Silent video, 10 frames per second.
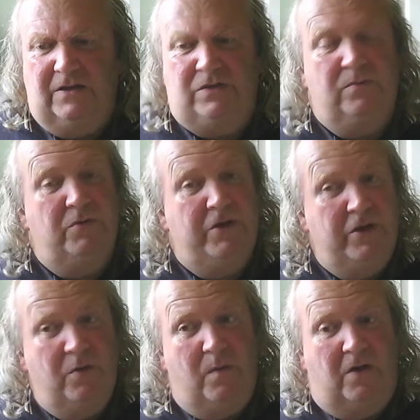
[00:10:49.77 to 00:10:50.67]
actual
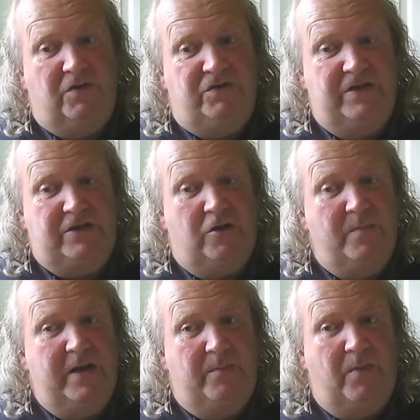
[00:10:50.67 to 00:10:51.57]
new ones did
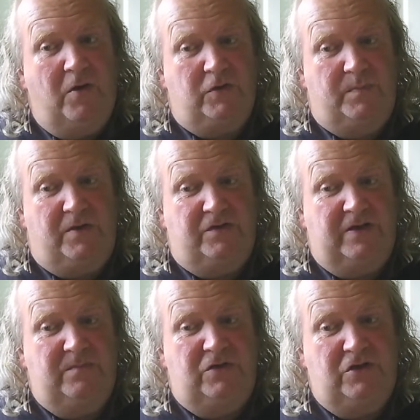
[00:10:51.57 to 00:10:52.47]
come in a box,
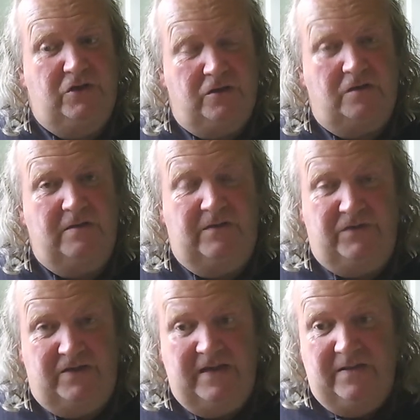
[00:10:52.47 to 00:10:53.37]
because I'm sure
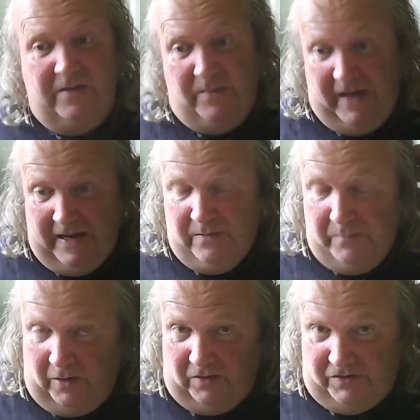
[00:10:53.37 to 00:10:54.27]
I've seen them
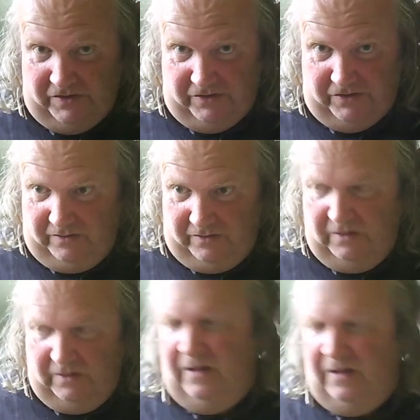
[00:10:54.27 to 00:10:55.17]
in boxes
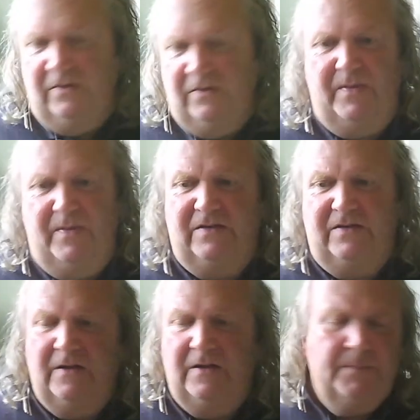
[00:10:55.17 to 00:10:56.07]
uh, in the
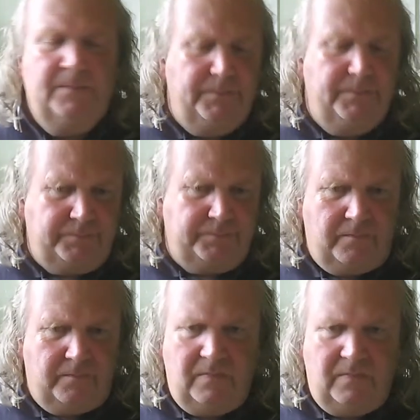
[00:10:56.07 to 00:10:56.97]
past.
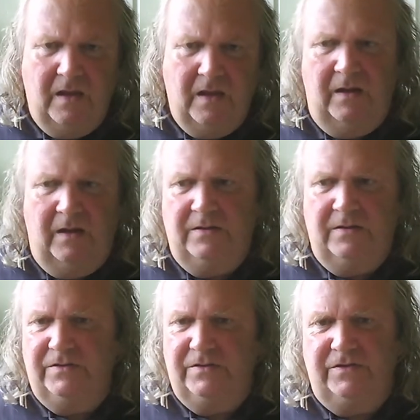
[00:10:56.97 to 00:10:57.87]

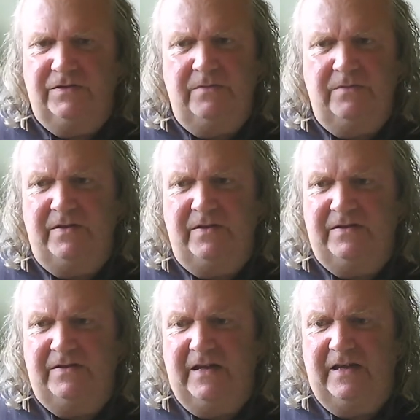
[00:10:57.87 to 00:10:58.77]
Uh,
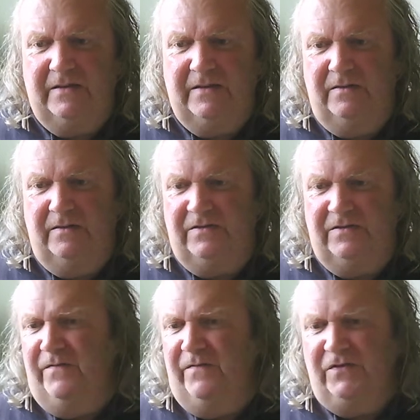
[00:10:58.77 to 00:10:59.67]
somebody said
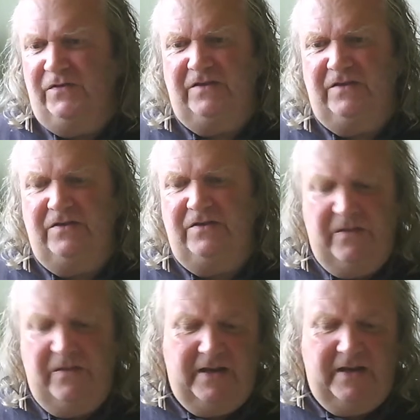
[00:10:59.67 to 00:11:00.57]
seven forty-six has
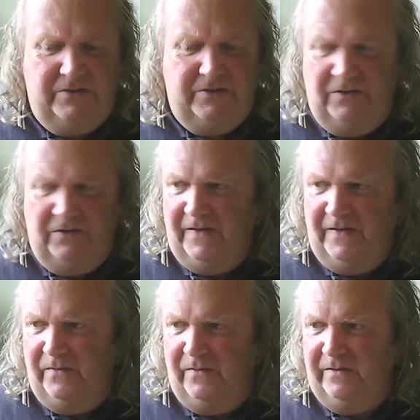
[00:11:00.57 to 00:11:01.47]
never had coloured
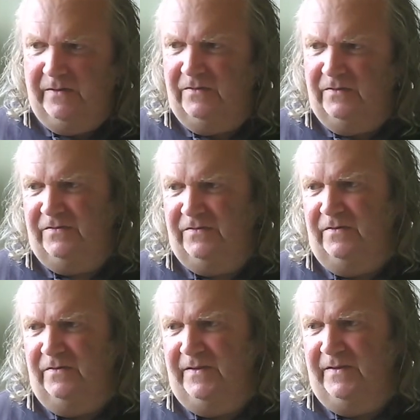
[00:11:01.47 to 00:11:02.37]
finger wheels.
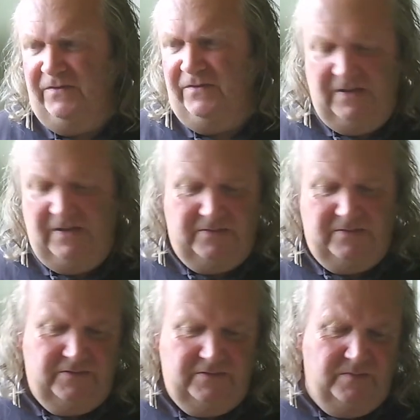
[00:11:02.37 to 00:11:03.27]
Somebody else
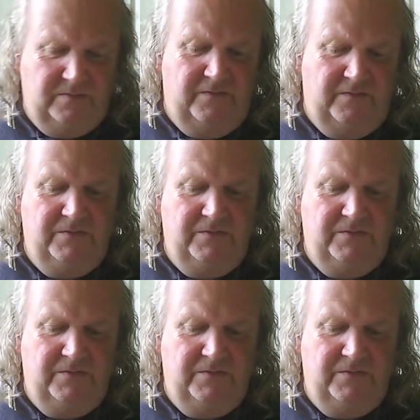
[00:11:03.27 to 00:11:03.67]
says some